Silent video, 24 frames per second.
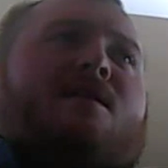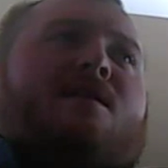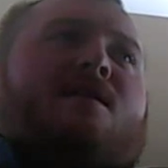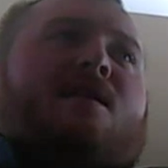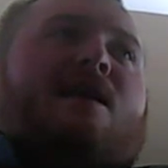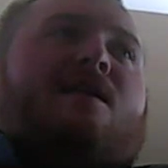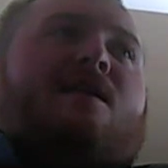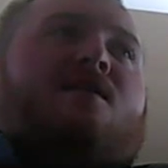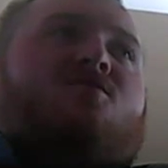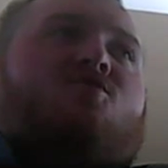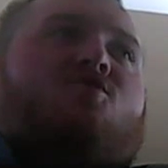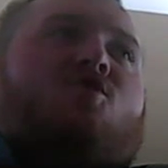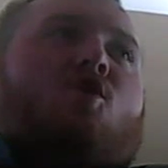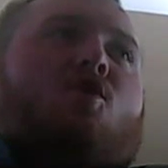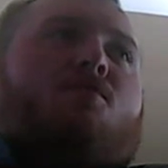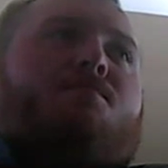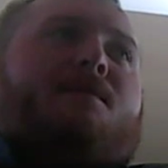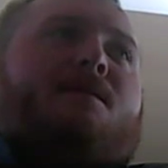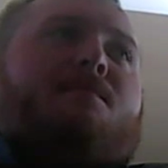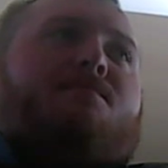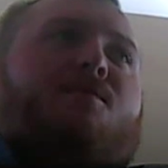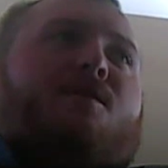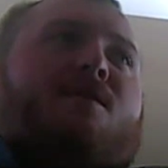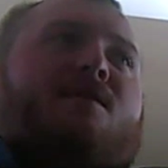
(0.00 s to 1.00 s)
in the latest
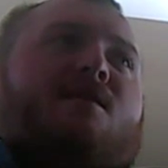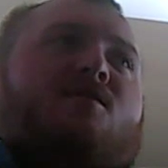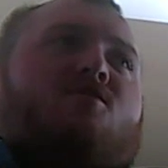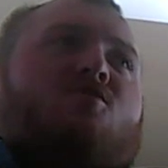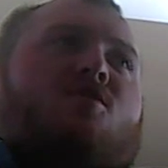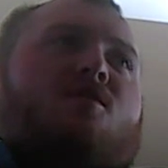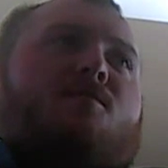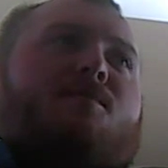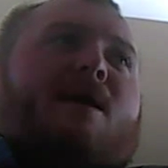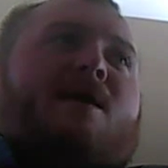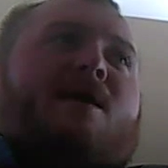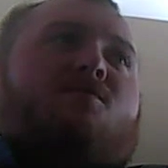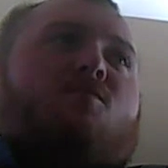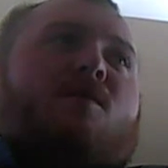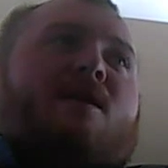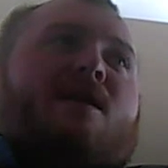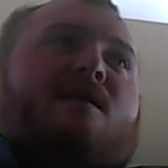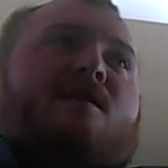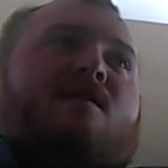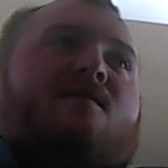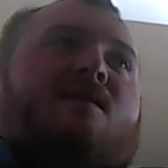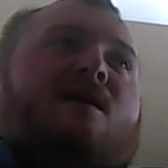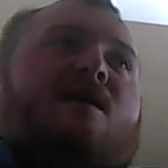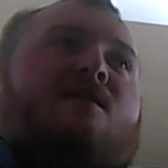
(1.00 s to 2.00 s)
GOP presidential debate when
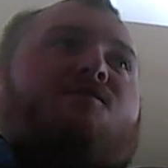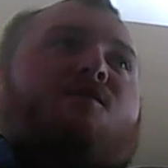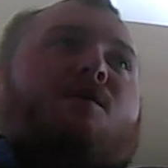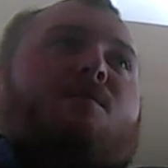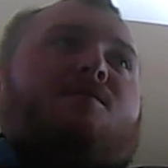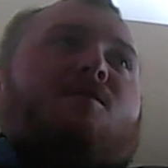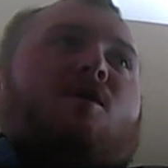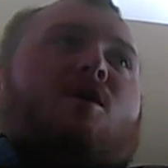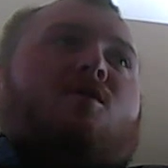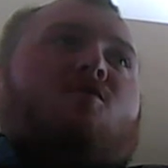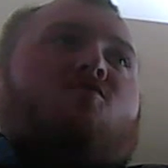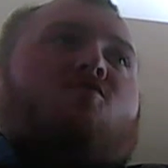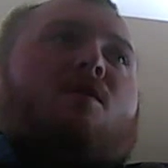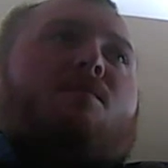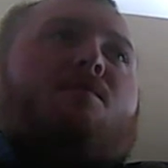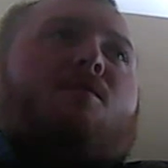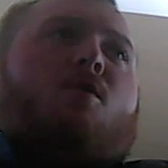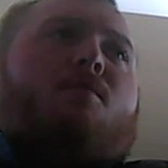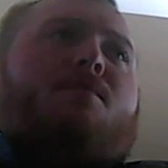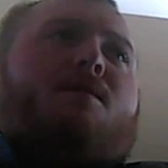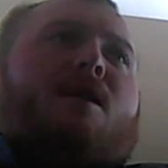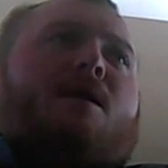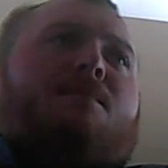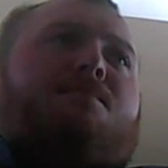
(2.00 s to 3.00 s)
an attack from Donald Trump
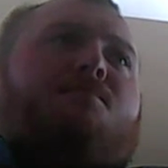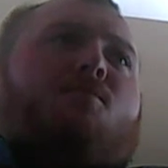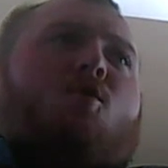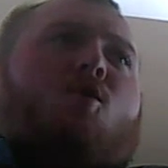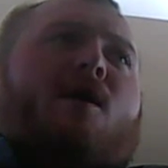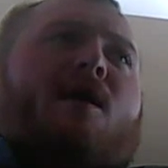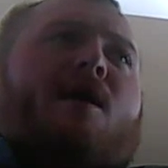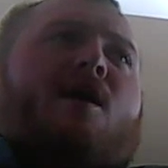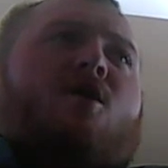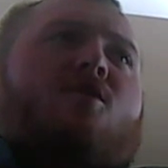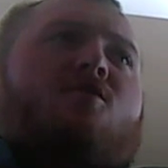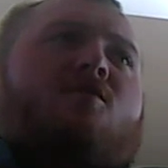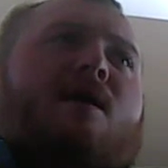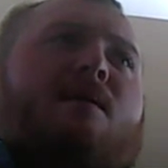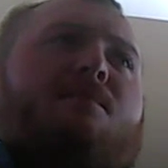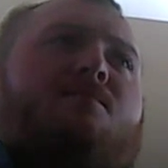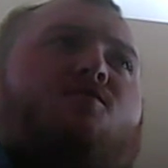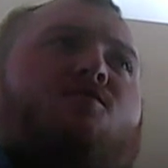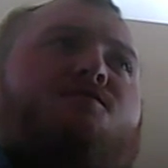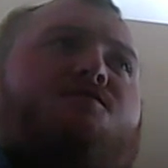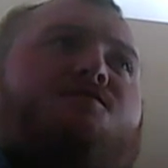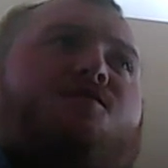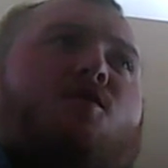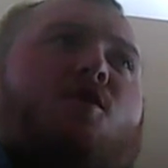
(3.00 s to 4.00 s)
opened up more
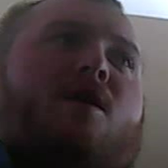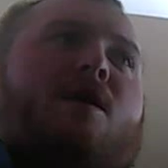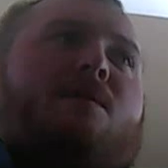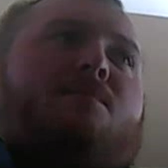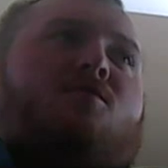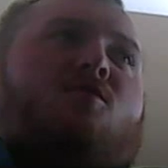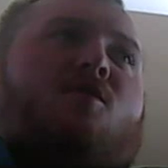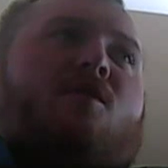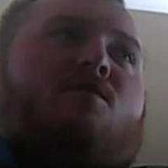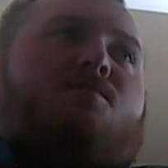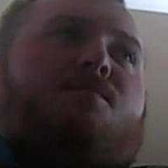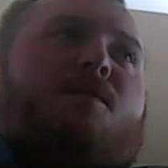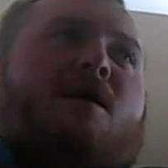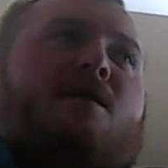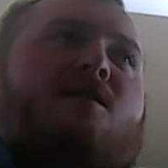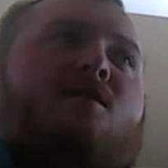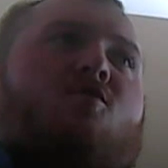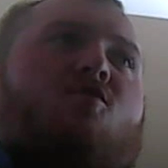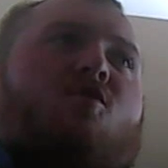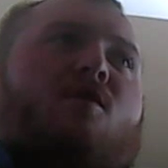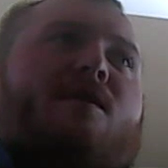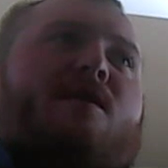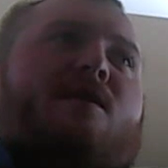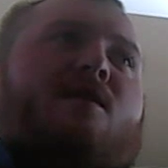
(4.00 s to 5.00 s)
airtime for him to respond
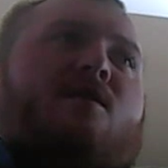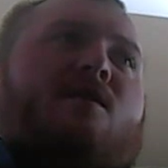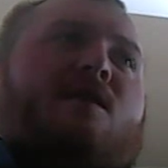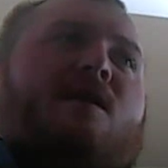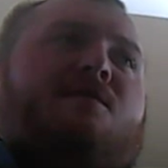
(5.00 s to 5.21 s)
according to